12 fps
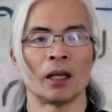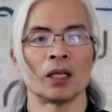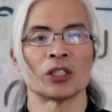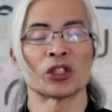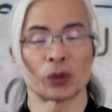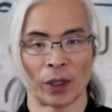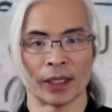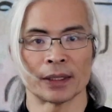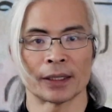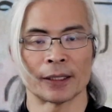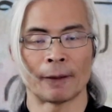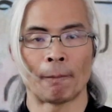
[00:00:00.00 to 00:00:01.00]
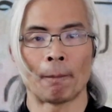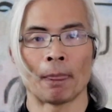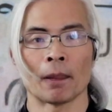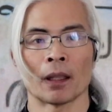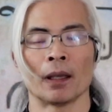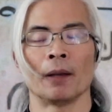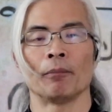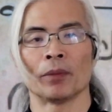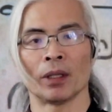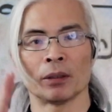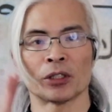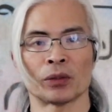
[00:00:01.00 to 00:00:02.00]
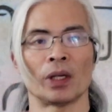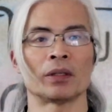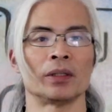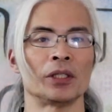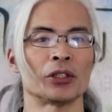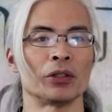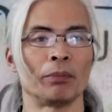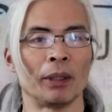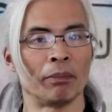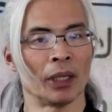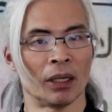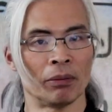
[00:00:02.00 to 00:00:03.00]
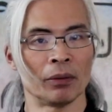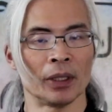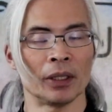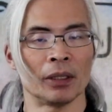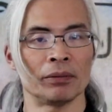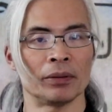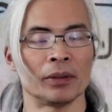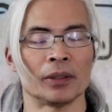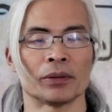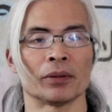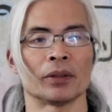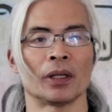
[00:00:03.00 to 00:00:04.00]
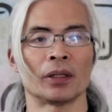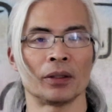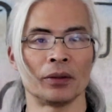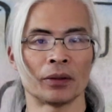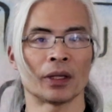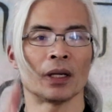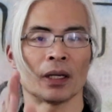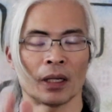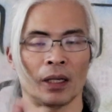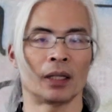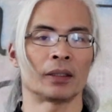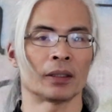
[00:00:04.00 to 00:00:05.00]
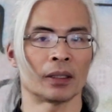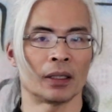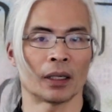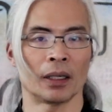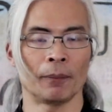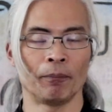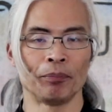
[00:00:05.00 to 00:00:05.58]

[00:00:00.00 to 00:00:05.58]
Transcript: strikes. Okay, the strike needs to be powerful enough so that you can cut the target.